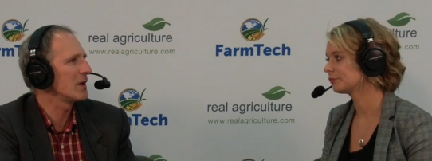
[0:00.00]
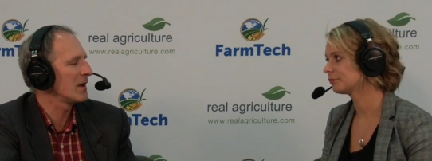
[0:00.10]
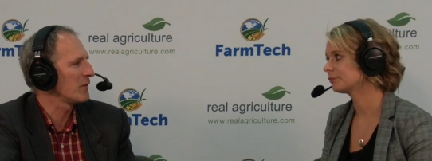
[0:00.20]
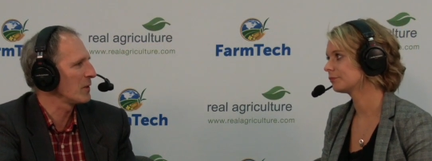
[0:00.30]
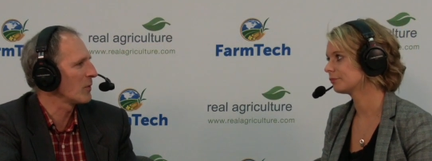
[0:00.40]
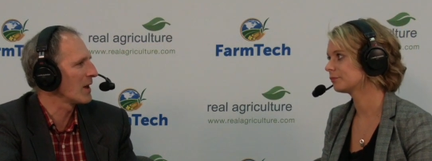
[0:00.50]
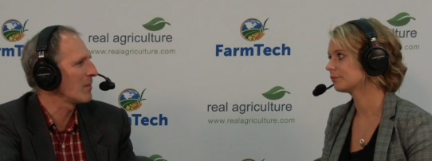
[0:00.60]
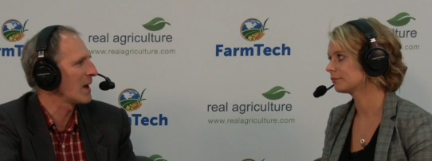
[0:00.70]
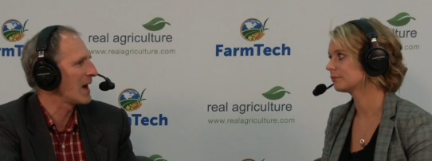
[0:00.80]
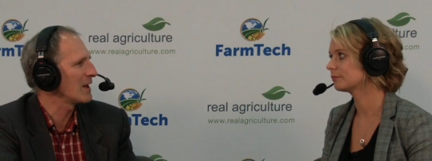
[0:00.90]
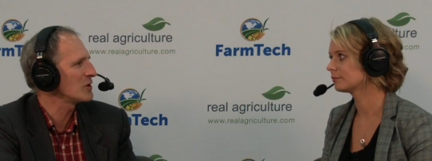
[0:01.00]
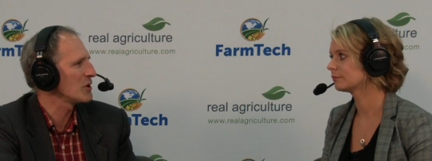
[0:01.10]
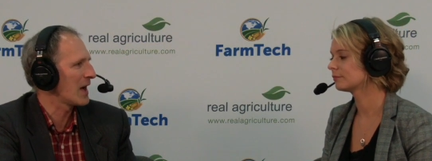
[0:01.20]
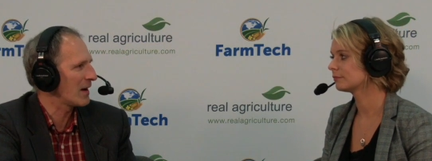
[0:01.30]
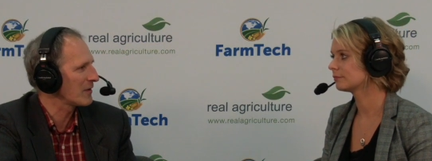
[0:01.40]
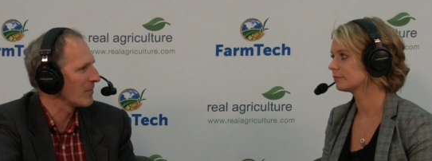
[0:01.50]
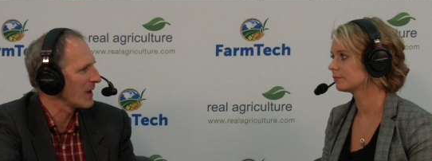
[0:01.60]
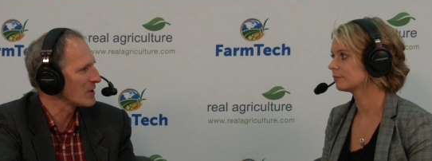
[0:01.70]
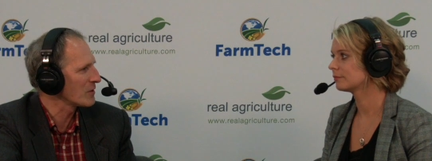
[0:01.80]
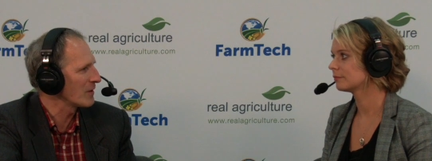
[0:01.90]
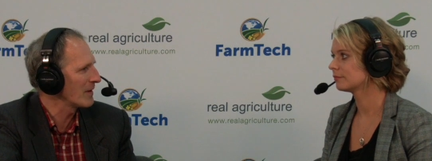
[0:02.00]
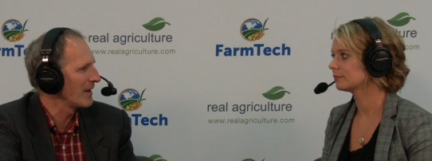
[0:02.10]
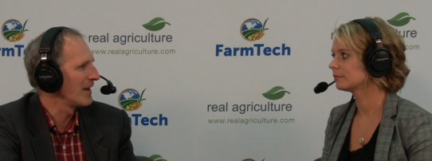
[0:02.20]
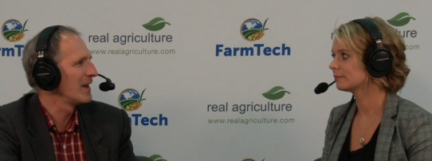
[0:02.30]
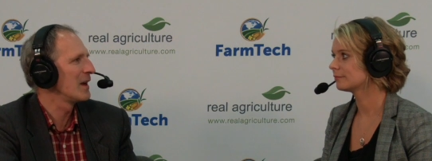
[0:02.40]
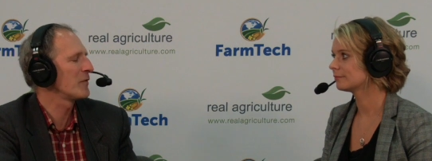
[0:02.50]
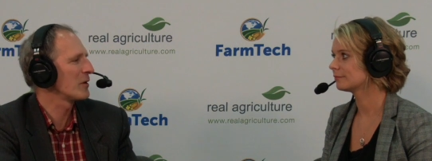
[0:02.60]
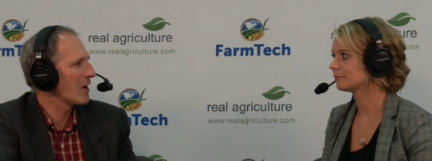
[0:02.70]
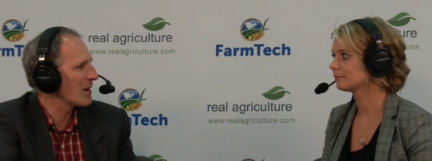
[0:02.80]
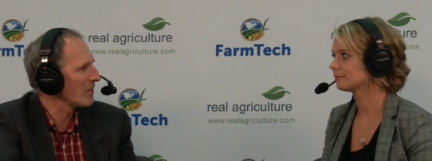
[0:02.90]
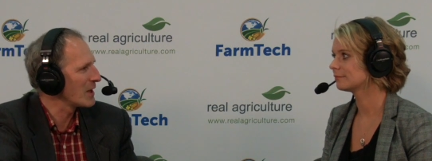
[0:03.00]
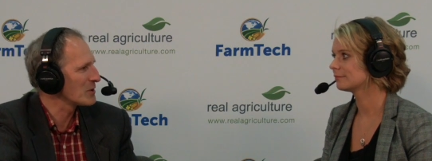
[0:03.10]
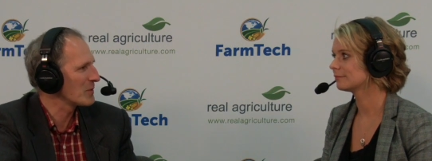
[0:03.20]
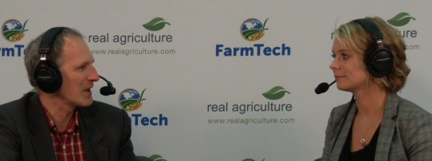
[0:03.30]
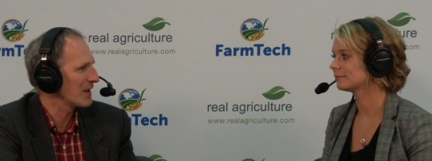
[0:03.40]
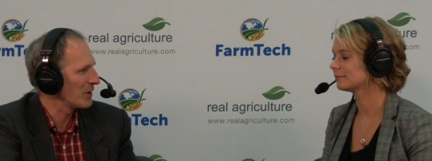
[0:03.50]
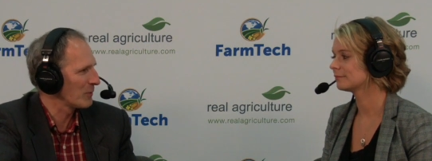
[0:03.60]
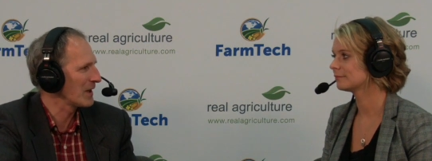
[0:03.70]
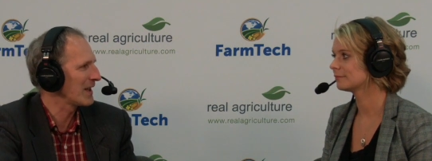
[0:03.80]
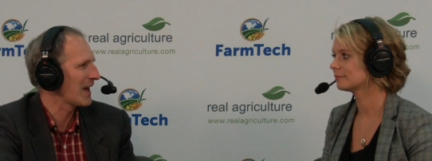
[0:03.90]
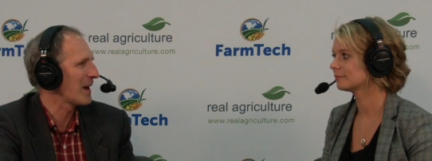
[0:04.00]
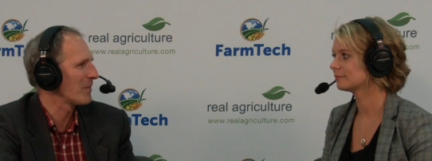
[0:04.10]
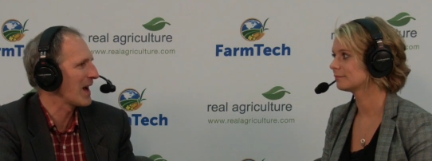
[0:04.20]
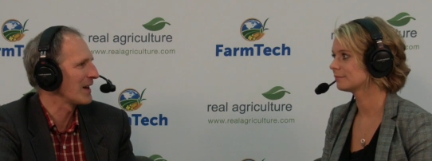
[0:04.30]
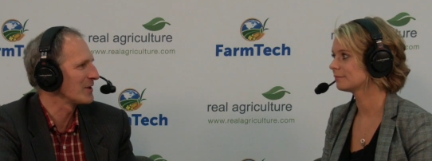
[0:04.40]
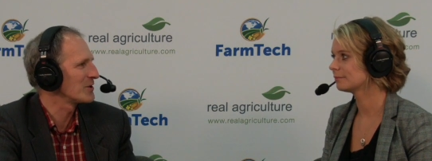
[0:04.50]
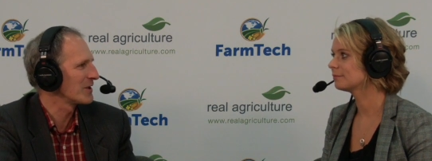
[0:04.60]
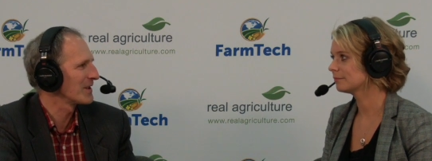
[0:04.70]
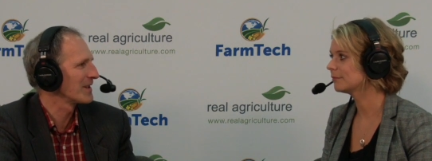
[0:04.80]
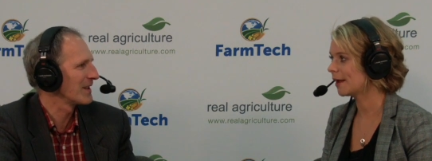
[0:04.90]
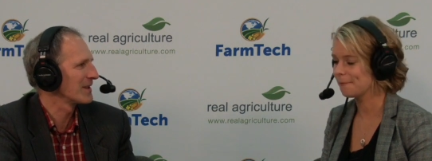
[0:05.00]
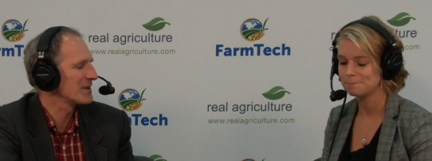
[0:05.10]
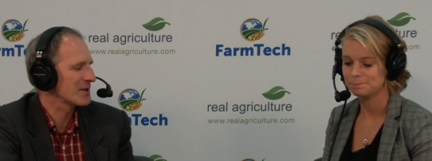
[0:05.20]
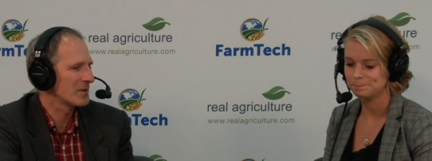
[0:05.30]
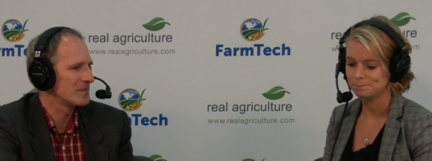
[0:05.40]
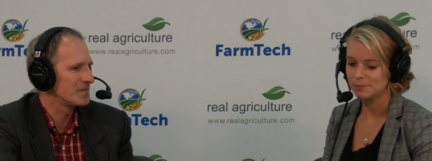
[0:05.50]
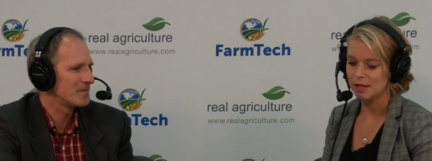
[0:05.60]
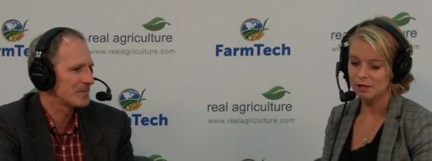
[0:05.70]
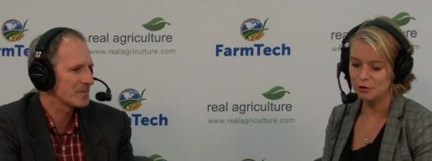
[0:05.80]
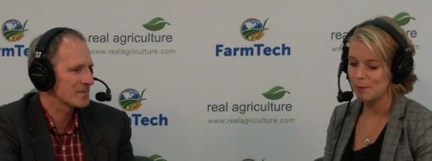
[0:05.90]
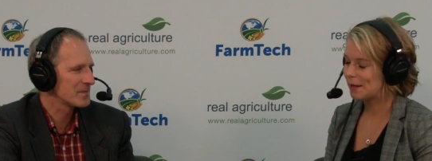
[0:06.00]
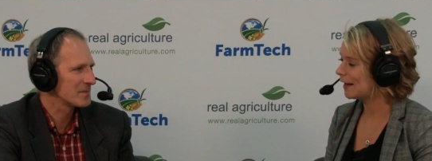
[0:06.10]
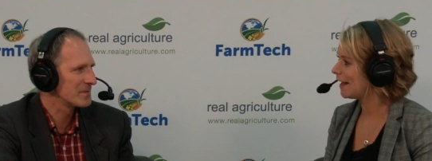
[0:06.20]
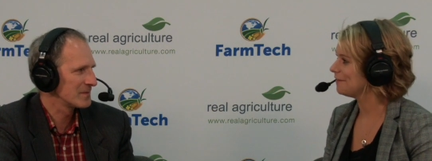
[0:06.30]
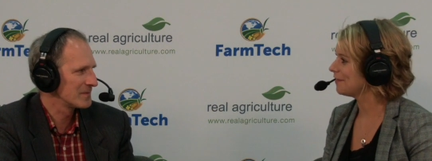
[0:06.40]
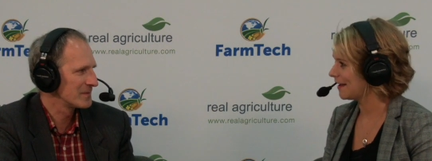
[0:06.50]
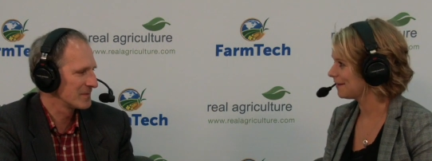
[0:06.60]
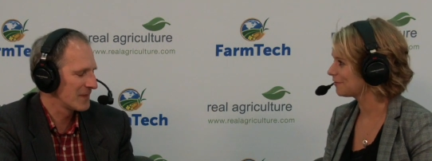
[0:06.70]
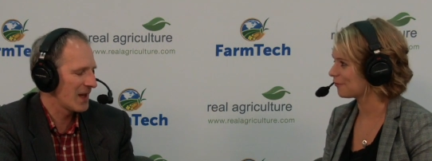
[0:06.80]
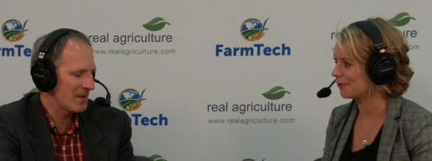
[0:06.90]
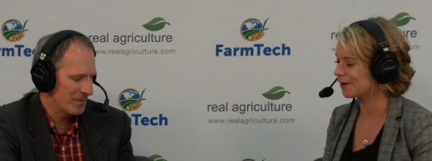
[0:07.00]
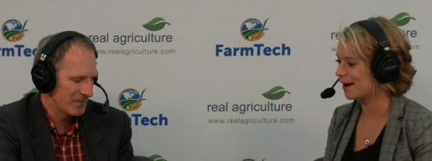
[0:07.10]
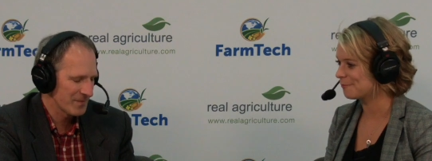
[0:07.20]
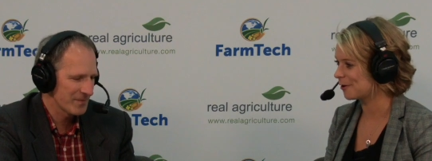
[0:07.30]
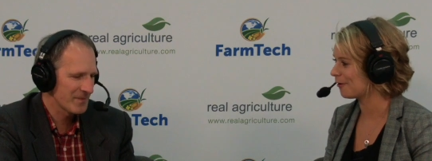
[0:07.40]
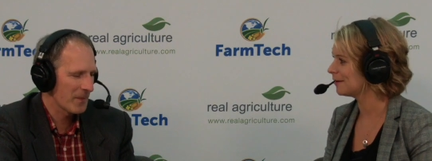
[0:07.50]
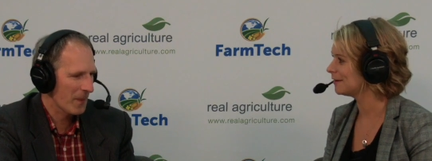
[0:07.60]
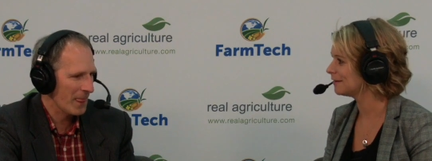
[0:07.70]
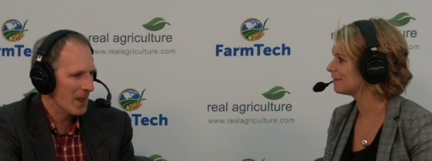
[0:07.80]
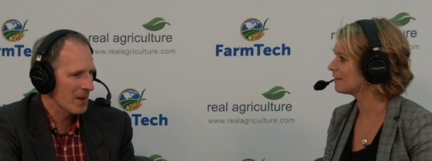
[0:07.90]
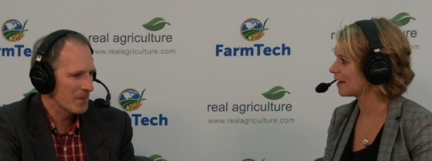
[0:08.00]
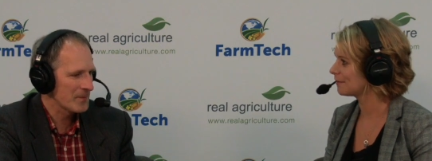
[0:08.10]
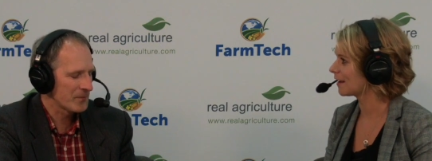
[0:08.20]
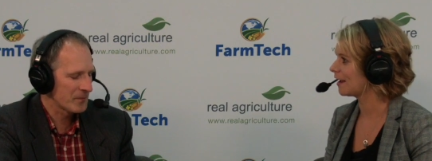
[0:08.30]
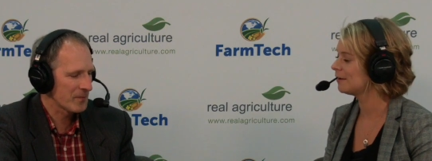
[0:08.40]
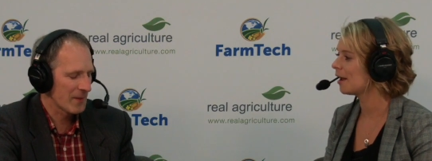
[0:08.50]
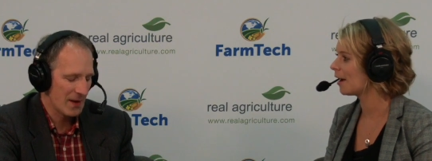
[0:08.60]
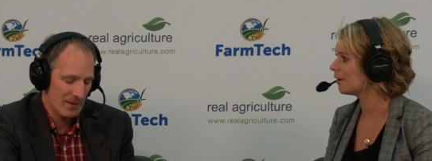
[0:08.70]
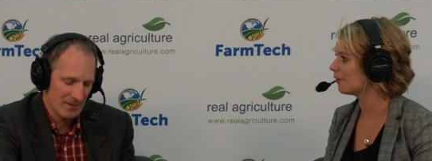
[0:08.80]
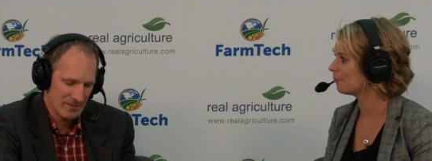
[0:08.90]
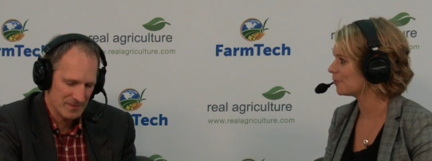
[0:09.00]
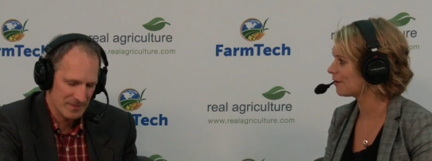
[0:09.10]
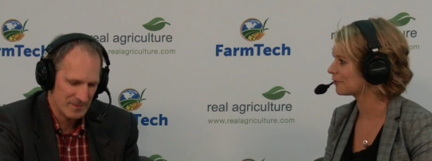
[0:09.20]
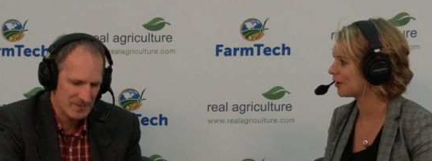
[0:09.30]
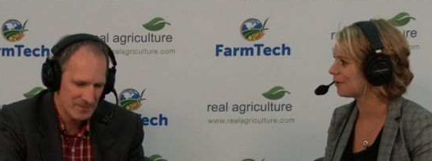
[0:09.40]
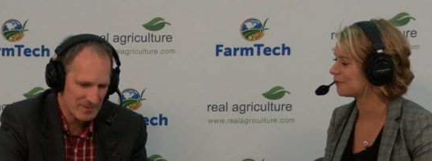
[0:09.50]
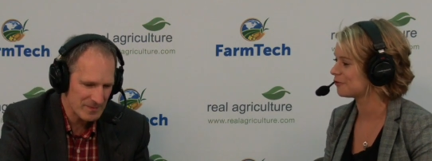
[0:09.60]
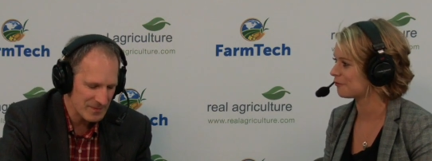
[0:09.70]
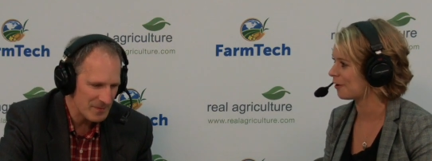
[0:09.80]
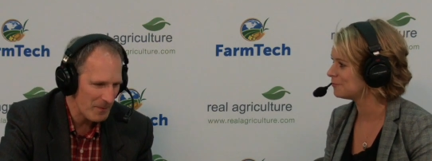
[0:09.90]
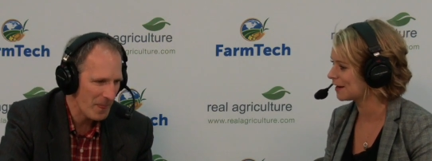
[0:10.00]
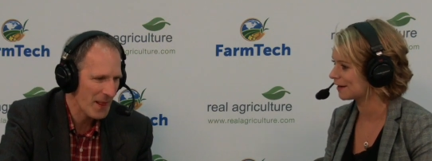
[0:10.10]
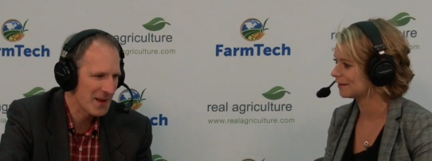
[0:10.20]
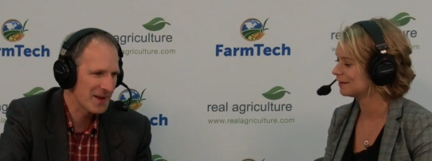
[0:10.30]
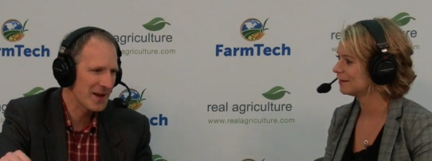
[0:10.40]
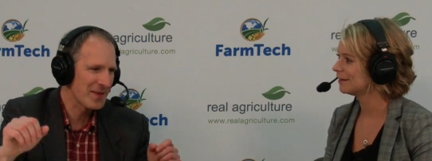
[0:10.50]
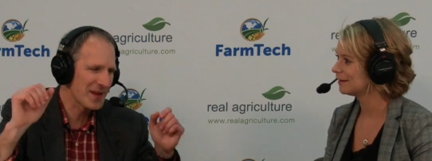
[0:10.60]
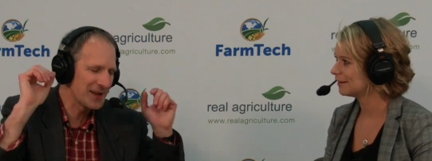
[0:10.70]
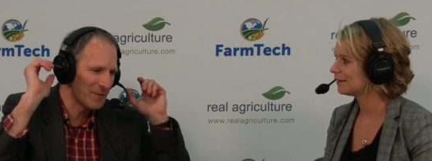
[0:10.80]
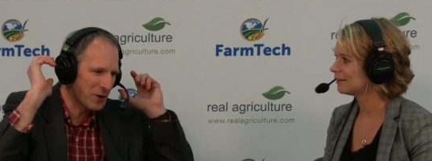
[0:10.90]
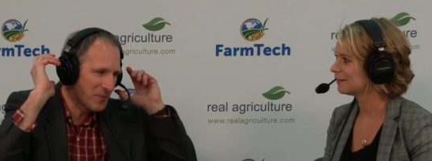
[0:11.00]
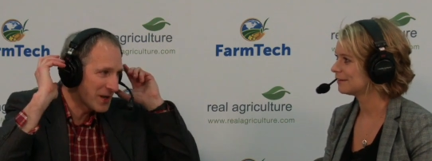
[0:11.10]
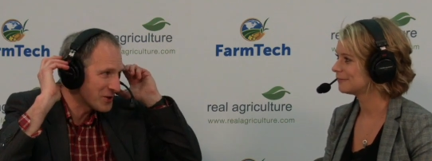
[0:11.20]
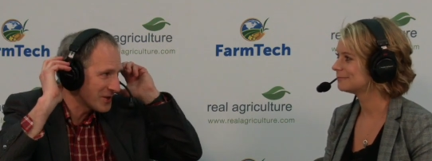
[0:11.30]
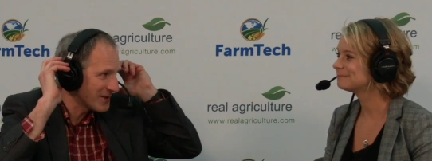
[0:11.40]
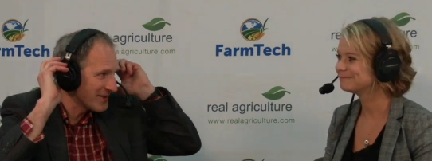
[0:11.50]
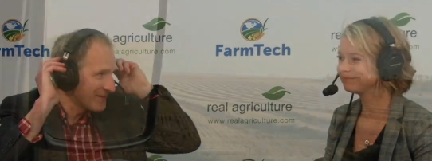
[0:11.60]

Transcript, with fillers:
Speaker 1: if you want to manage, you have to measure. If you're not measuring, you really can't manage. Yeah. And so.
Speaker 2: You bet. Hey, thanks yeah. for coming on, and thanks again. Yeah. I hope you have a great rest of your FarmTech.
Speaker 1: Yeah, thank you very much.